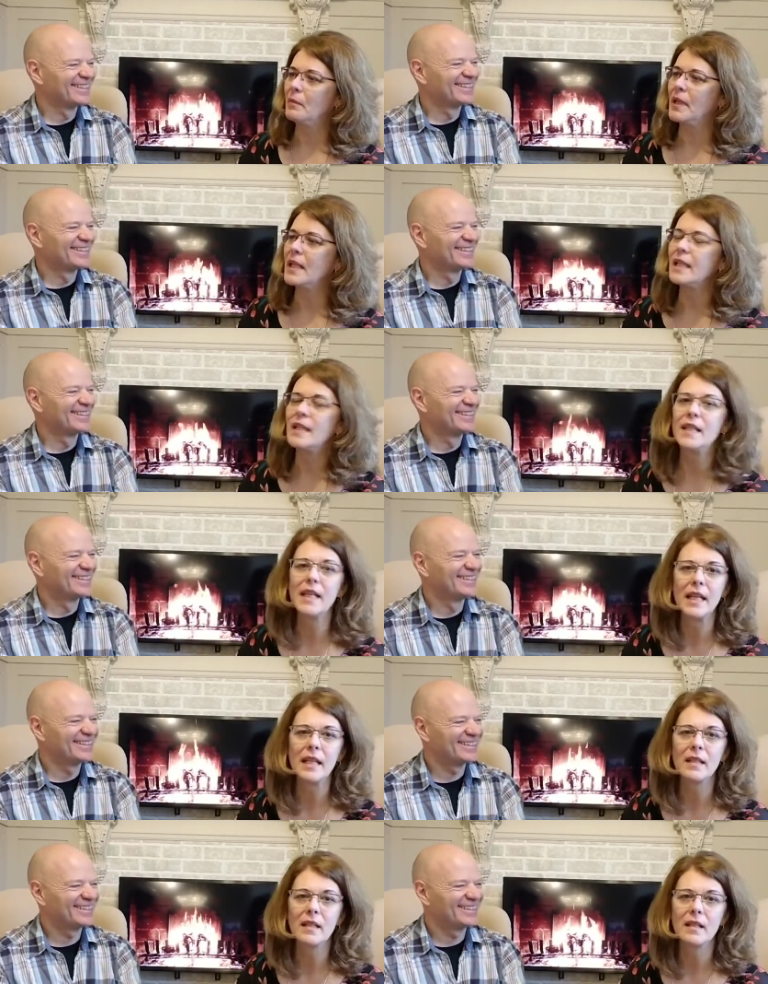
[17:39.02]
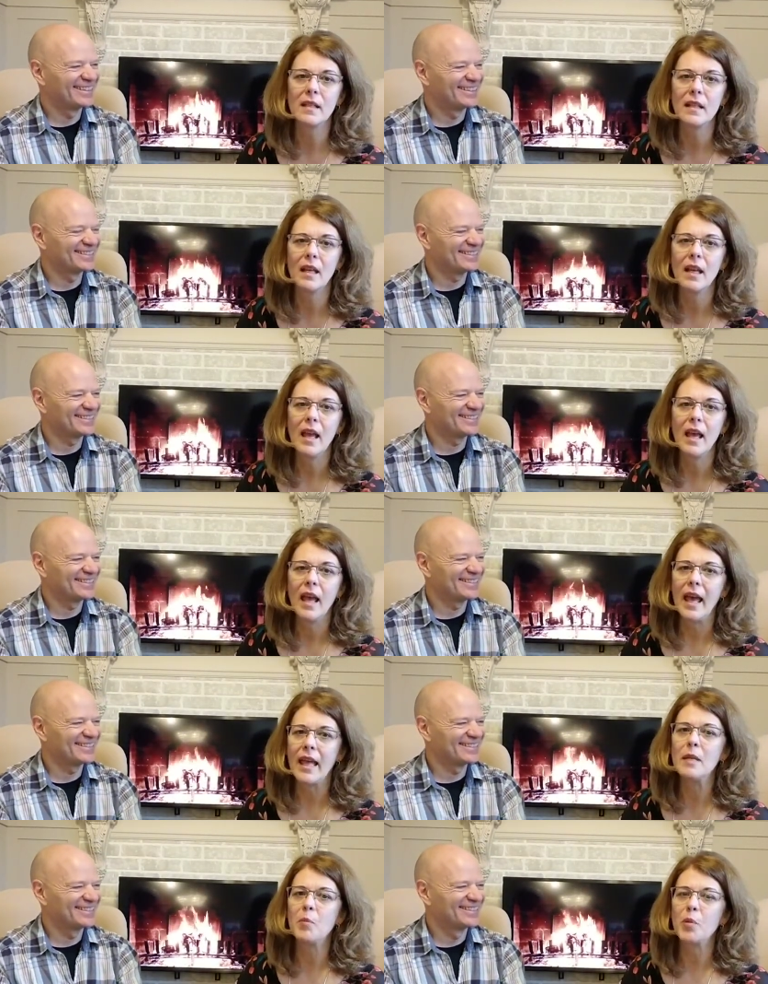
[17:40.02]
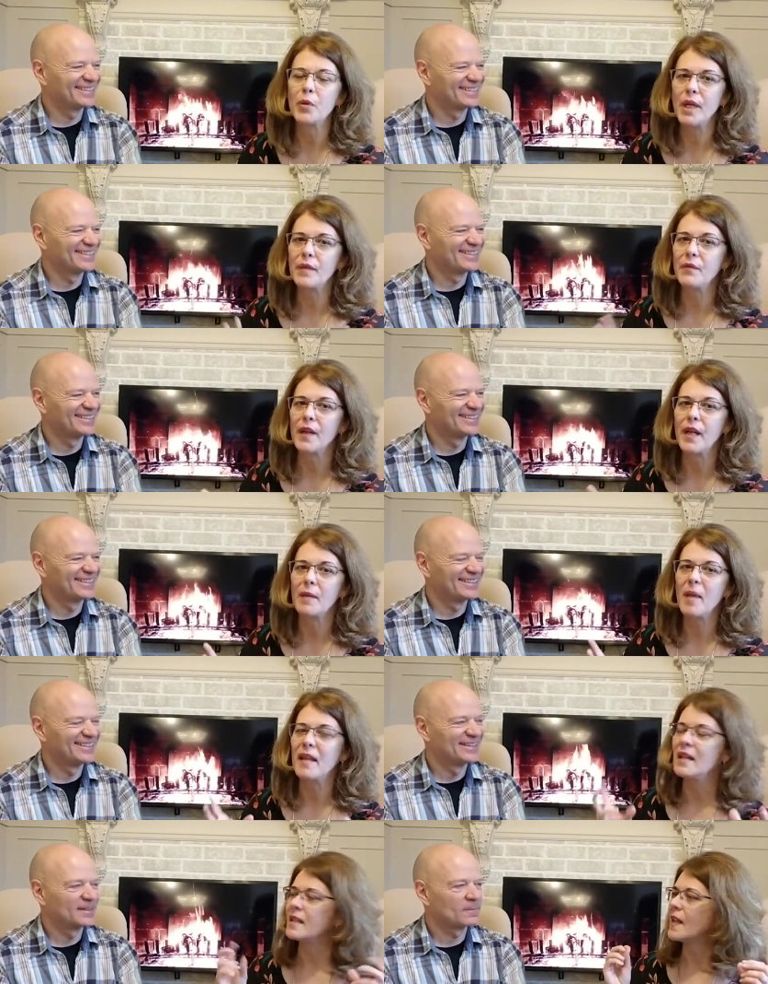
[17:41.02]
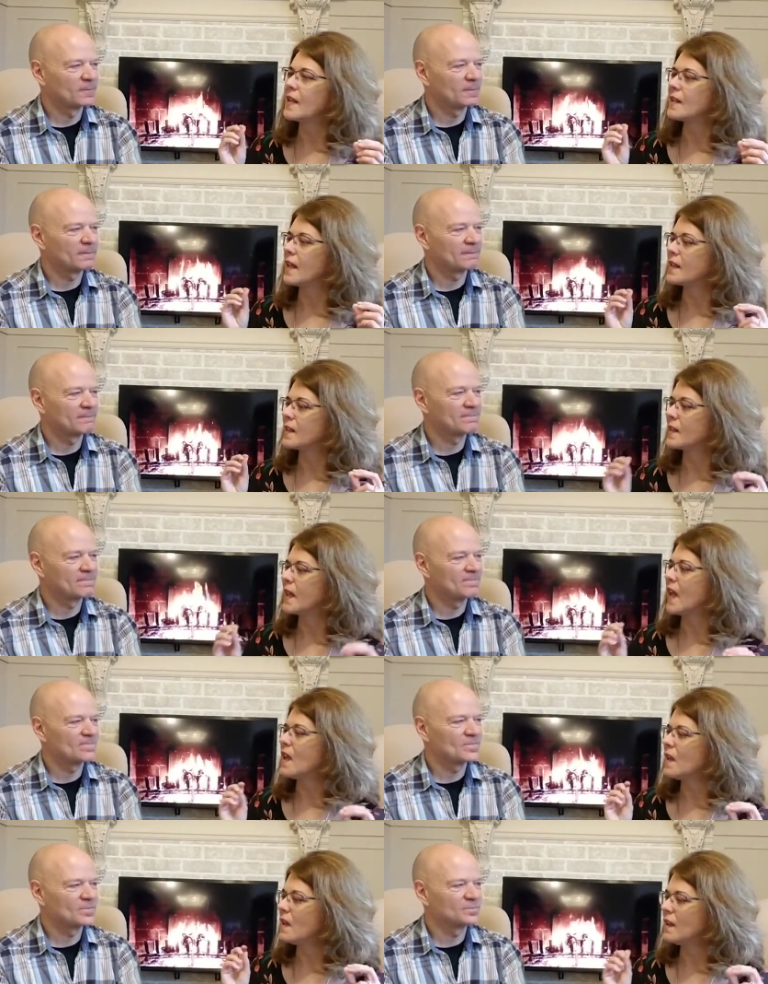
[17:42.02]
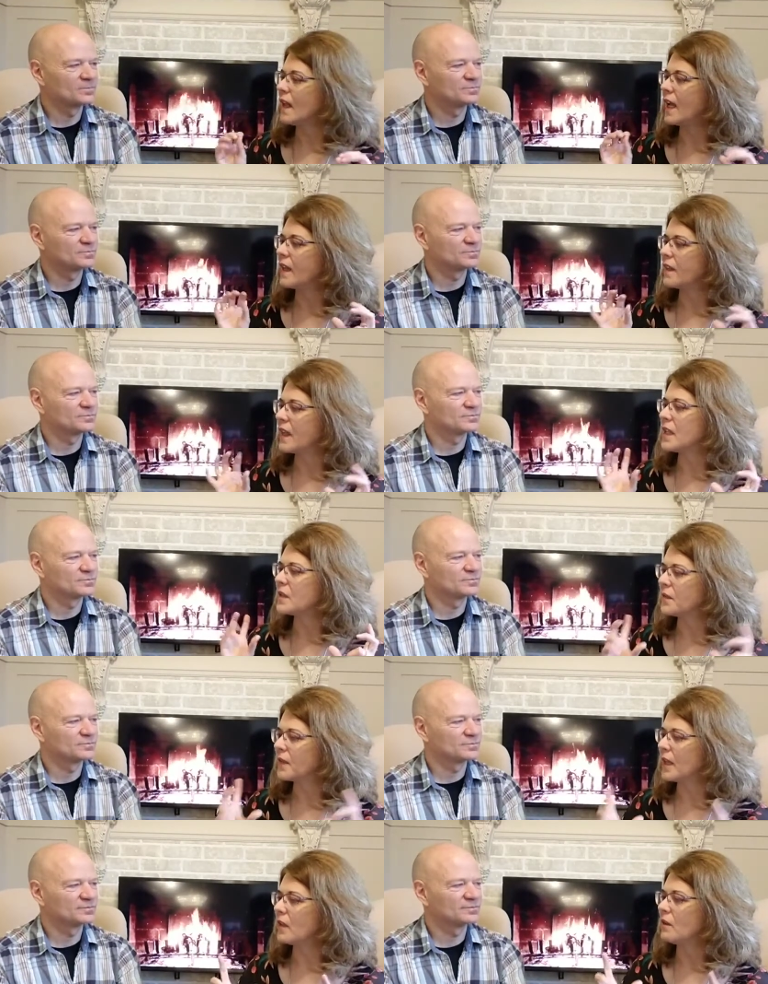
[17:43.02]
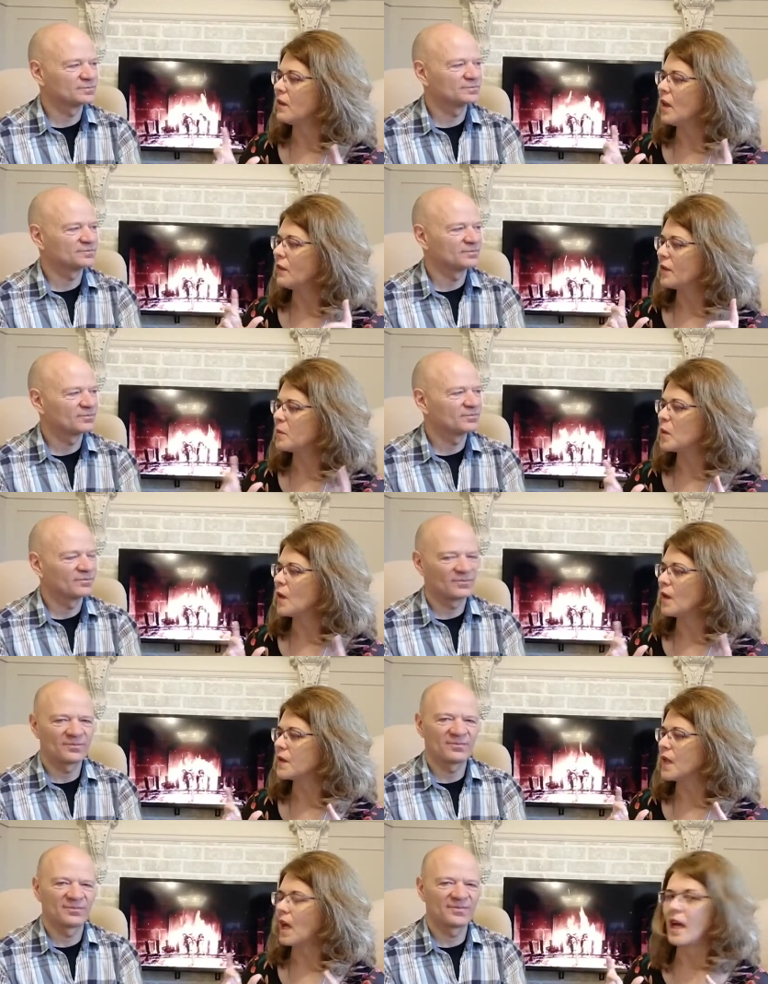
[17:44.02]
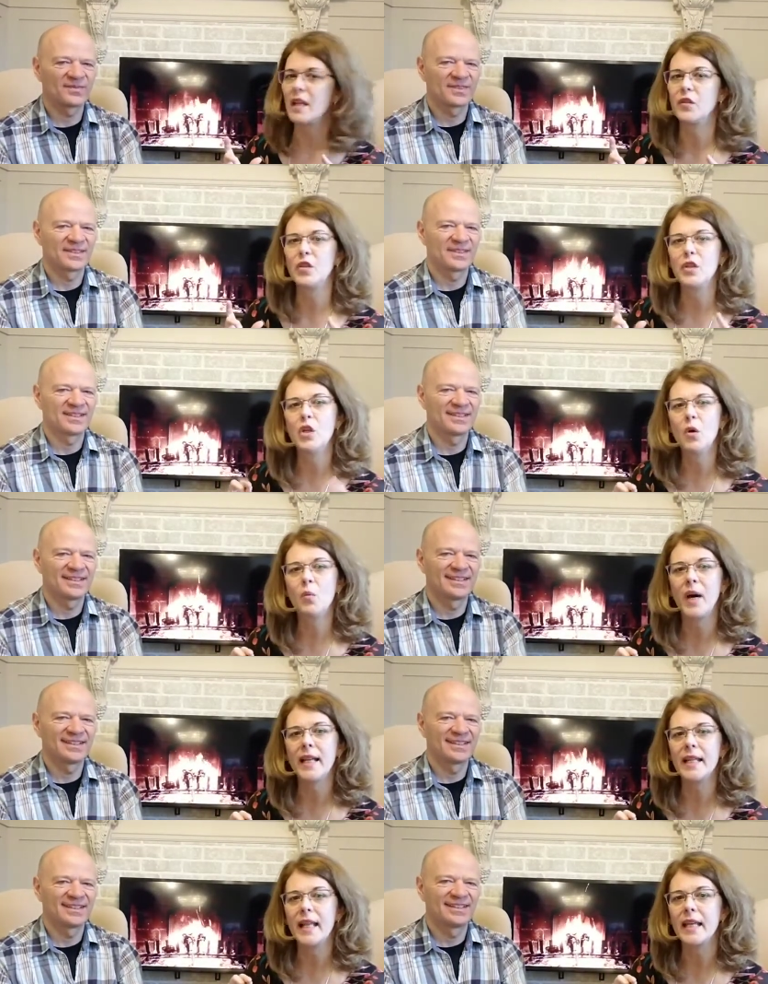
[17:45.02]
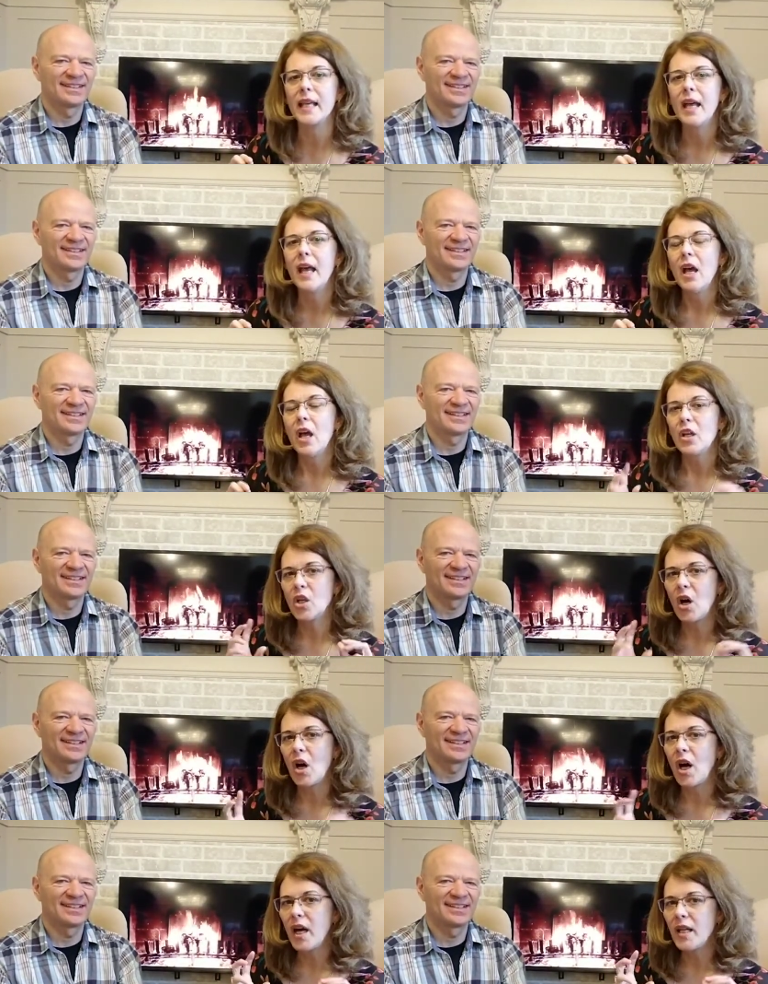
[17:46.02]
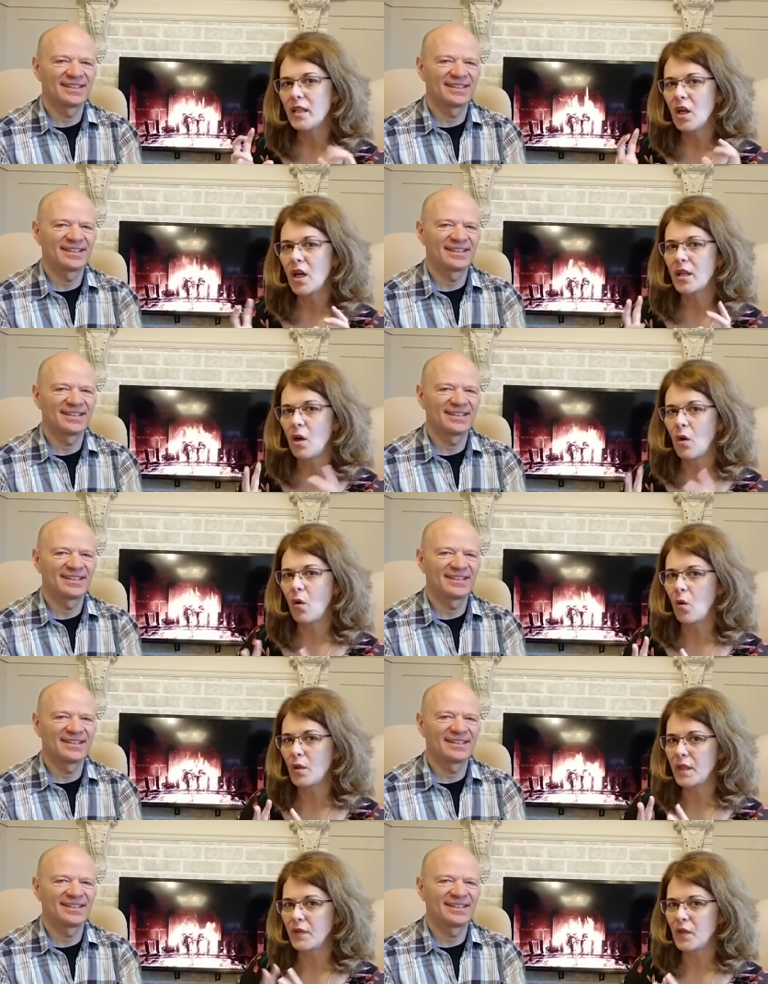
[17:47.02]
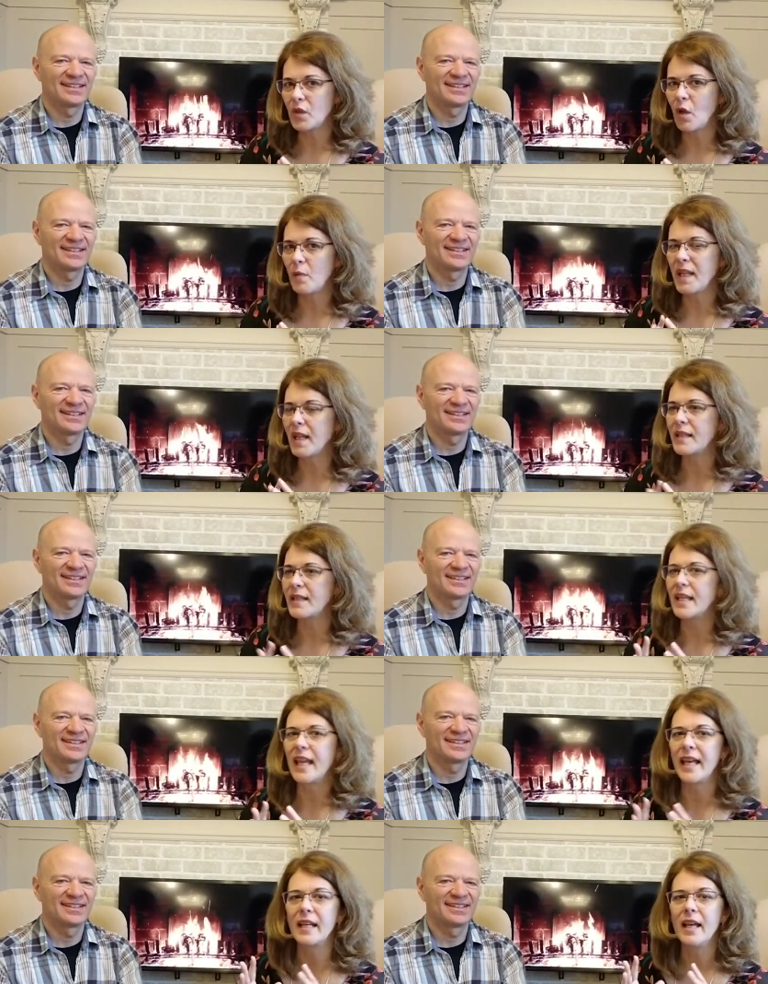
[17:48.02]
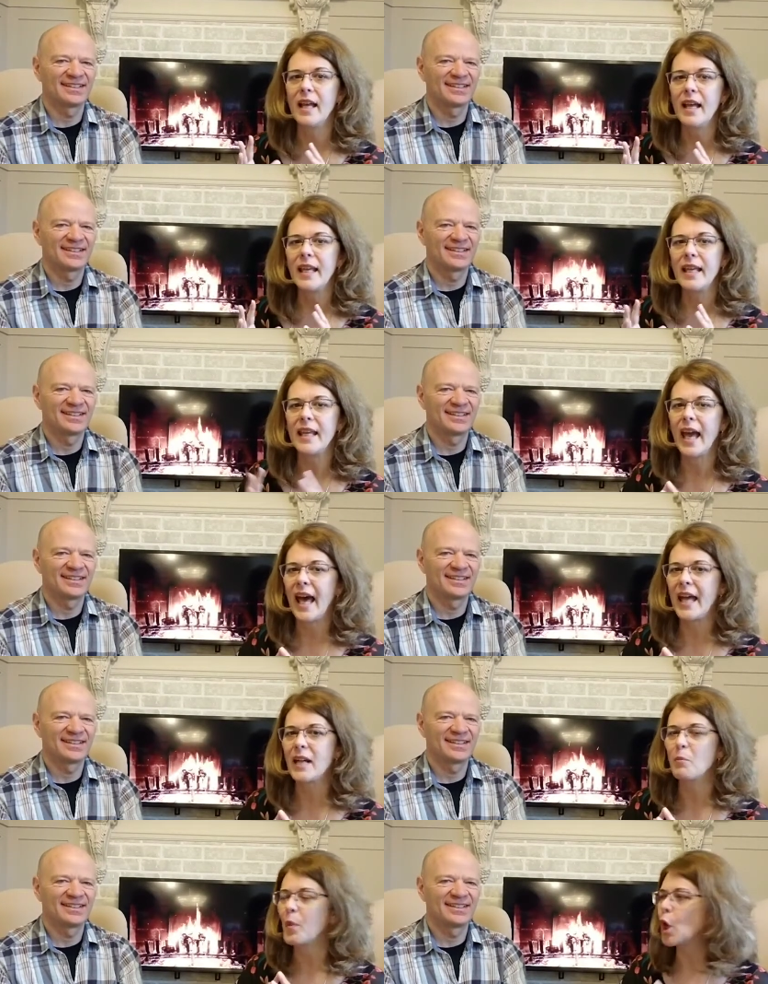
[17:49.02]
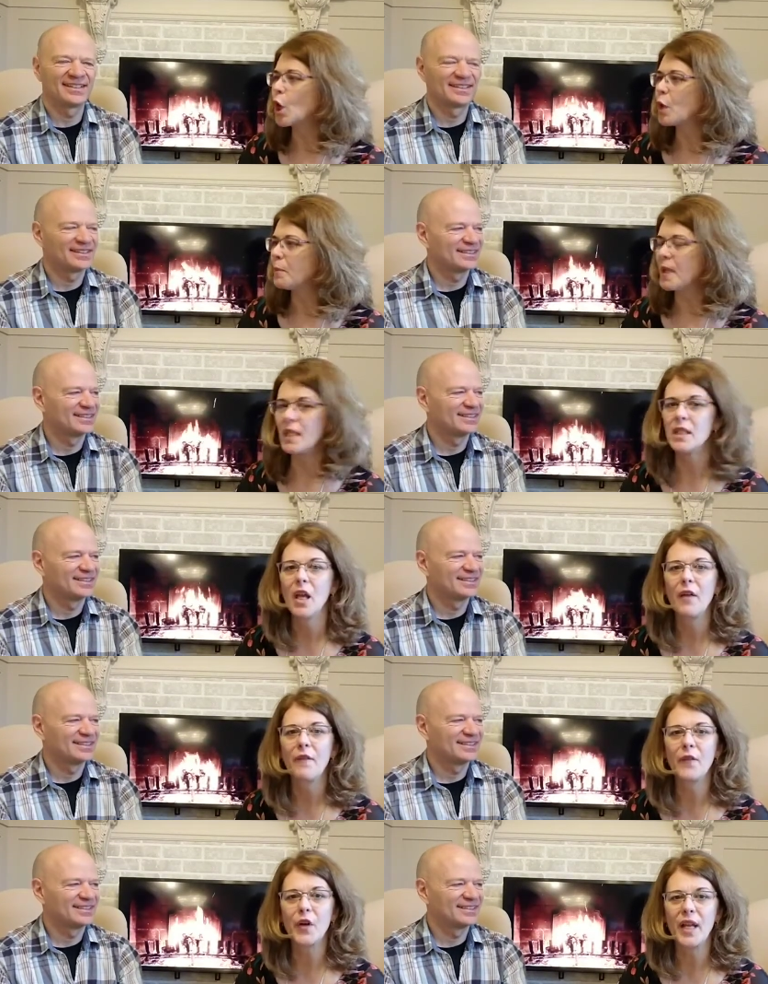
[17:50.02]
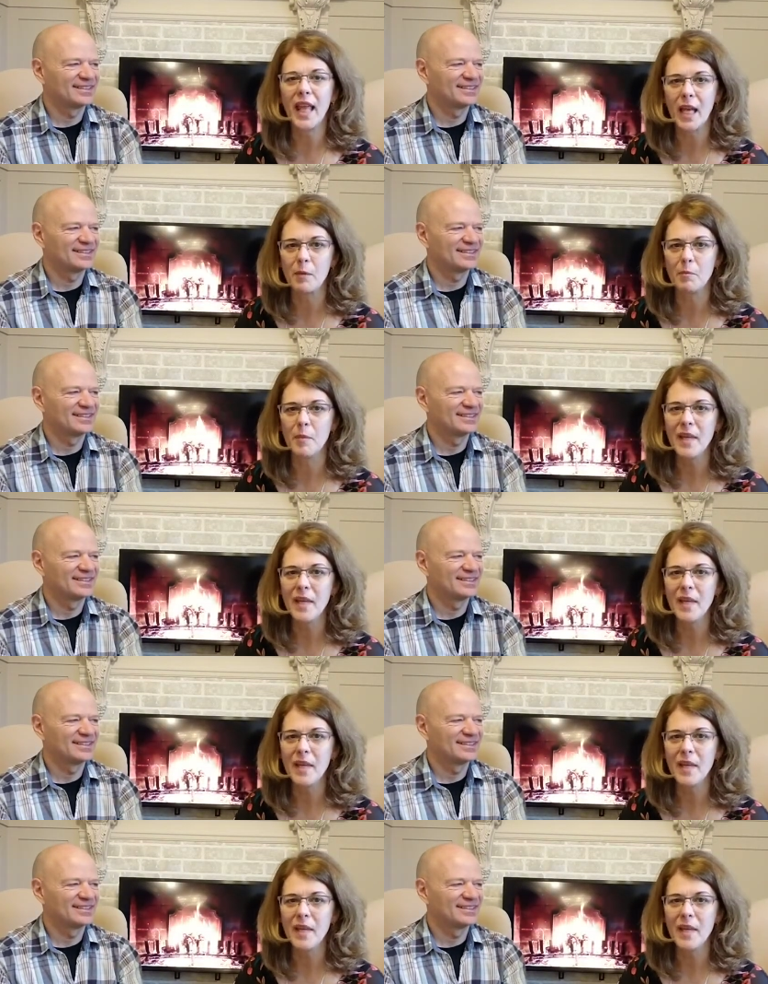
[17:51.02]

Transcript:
Speaker 1: but he did it yeah. And he prayed for him, and it says, like, scale like things fell from Saul's eyes. You know what? Like, God got a hold of Saul because he had a he had a purpose for him.